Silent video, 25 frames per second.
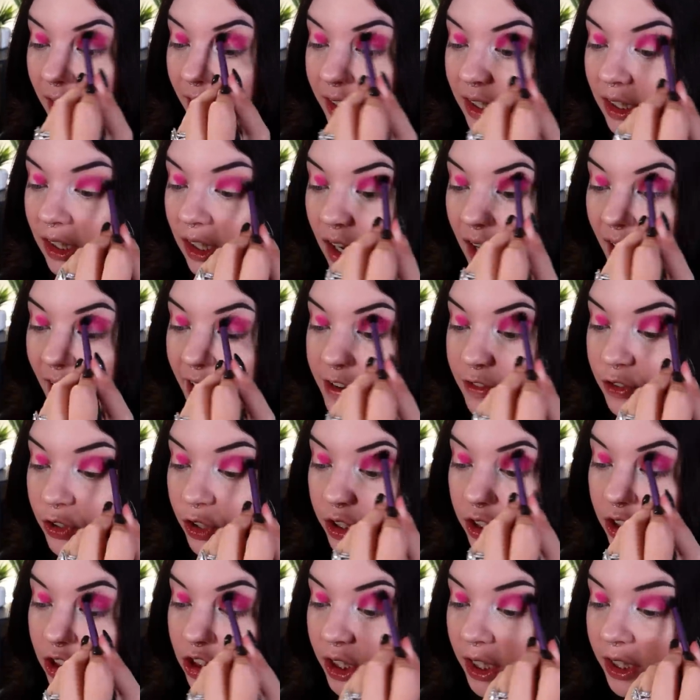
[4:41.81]
like an
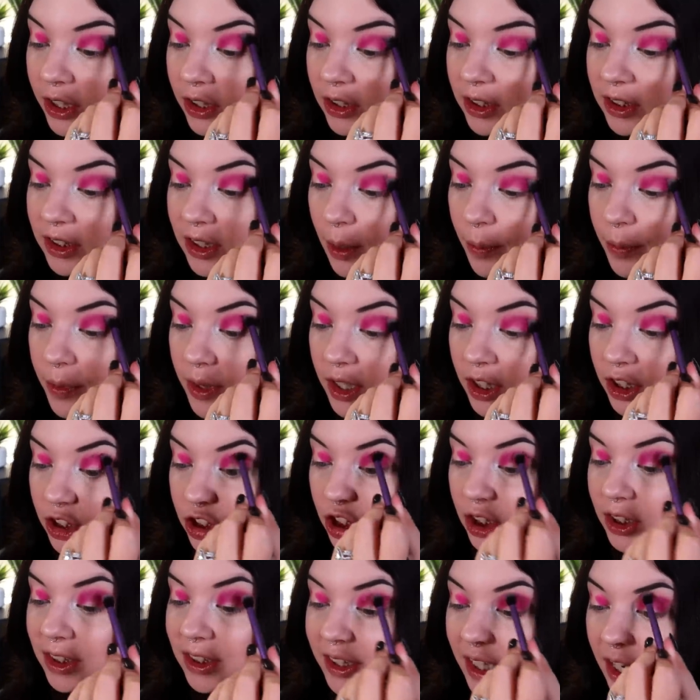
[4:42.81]
ivory shade or something,
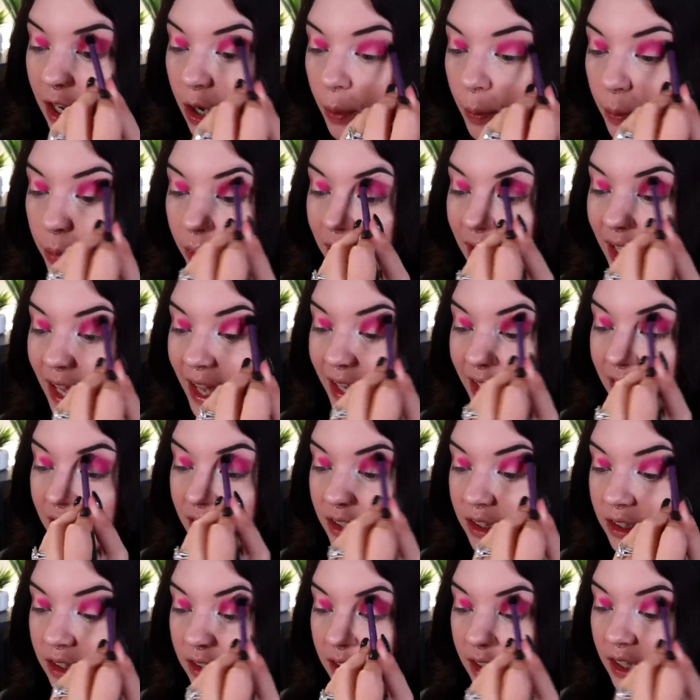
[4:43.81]
just to help
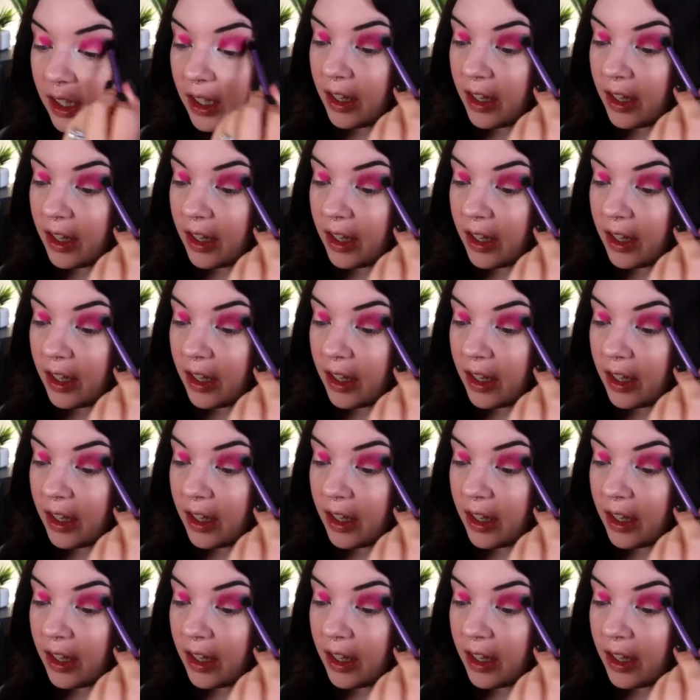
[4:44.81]
blend